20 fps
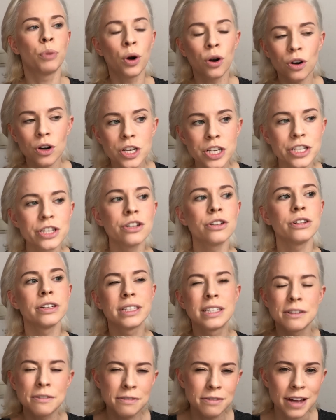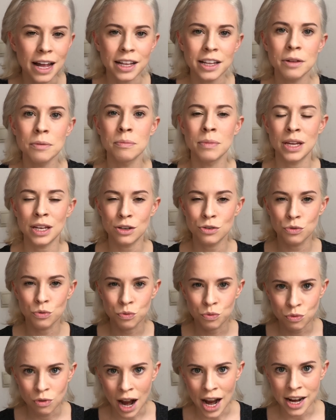personal development
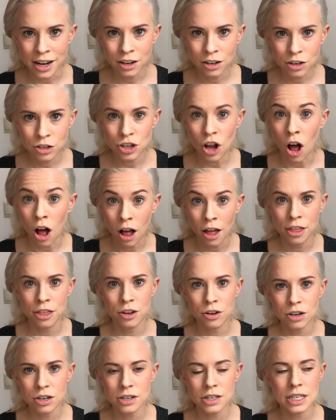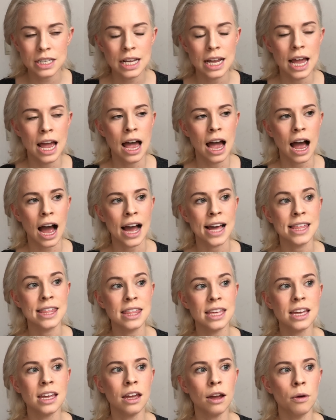writers, authors. I
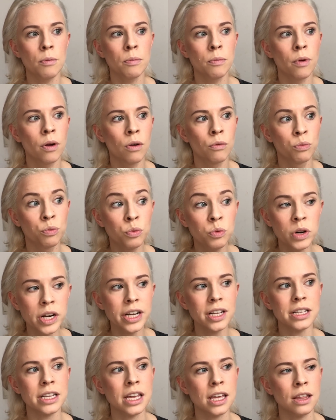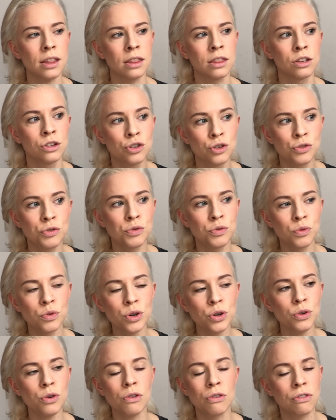think really the
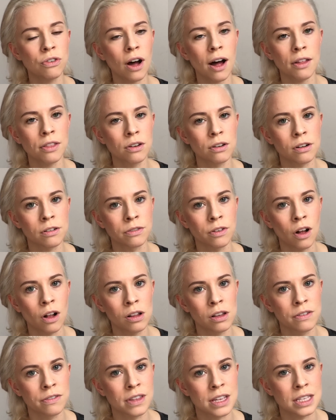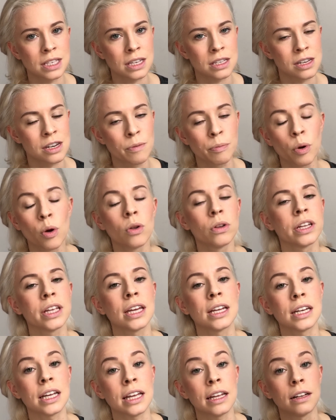true father of all of this is
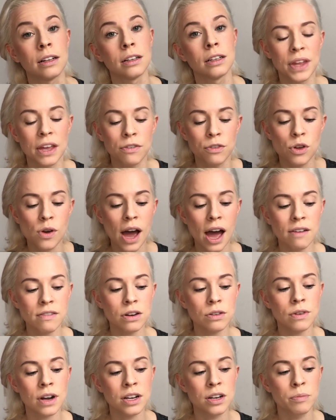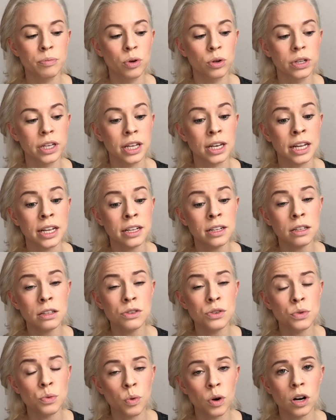Napoleon Hill. If you haven't read Napoleon
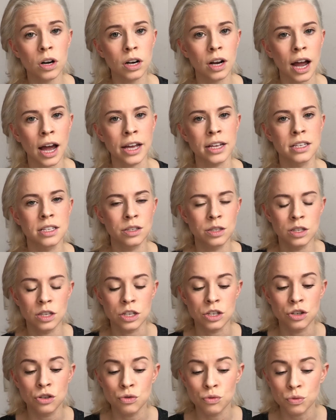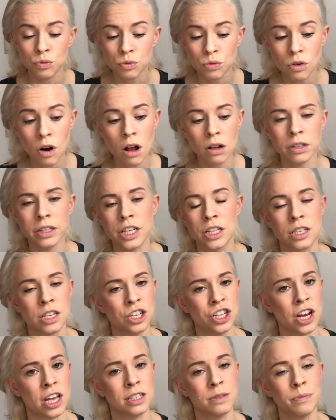Hill's work, I strongly
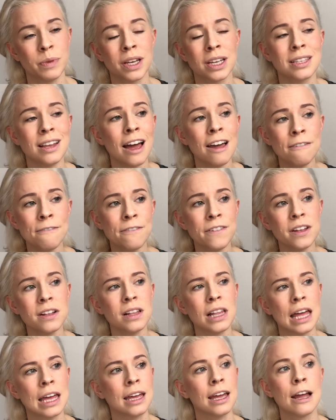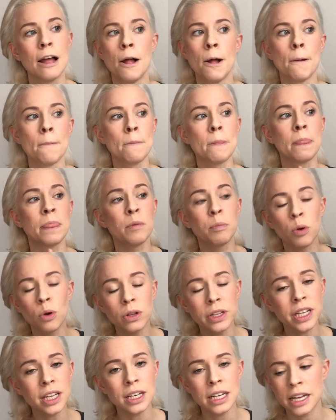suggest, because I feel like
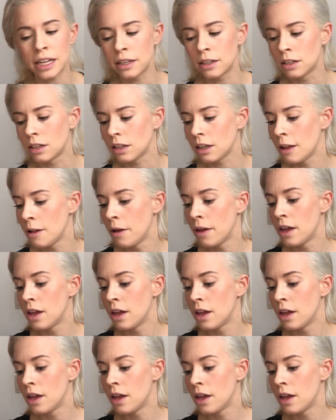Napoleon Hill,